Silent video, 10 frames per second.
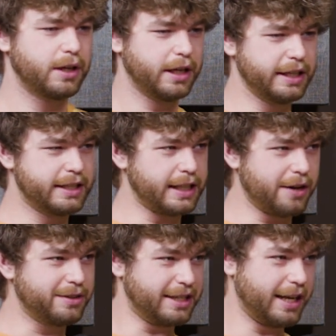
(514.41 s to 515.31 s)
it
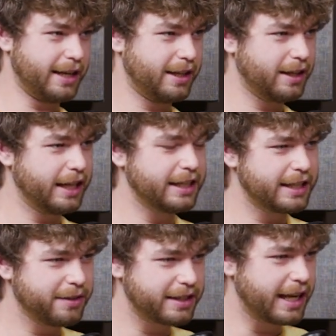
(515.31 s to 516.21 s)
sounds
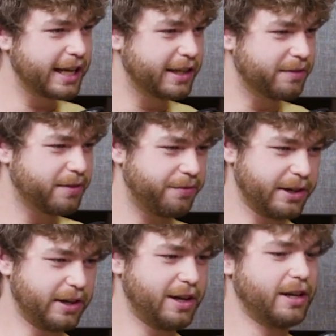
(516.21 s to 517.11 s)
negative to
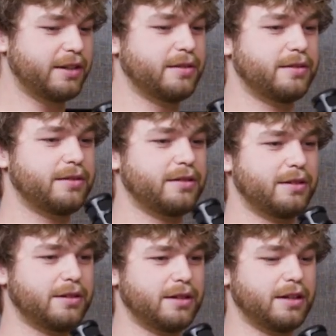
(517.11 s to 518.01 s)
fear God
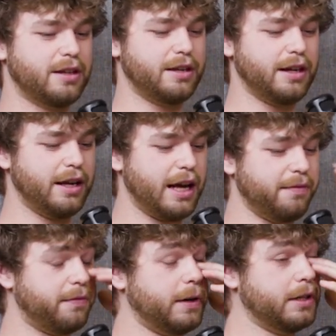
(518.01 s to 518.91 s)

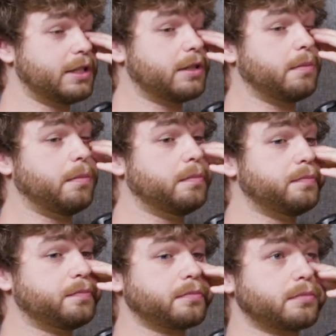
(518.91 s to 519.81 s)
at first.
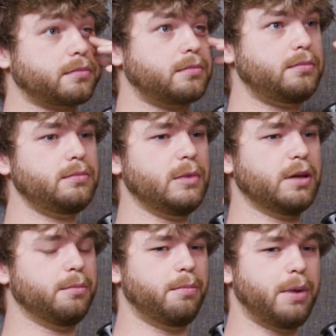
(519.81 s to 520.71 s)

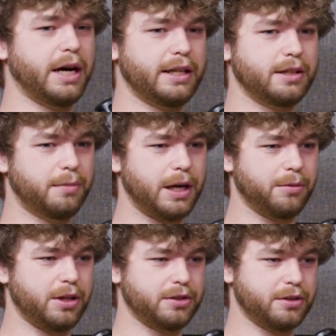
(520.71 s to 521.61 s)
But the
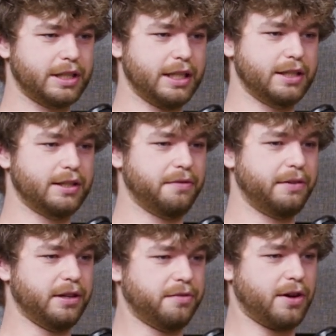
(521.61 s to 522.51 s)
Bible also says the
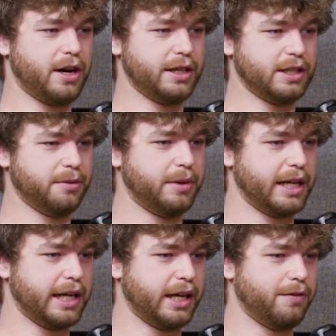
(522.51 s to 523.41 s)
fear of God is the
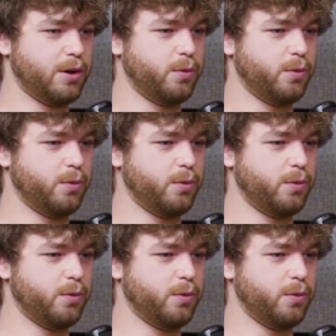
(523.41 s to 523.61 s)
beginning of all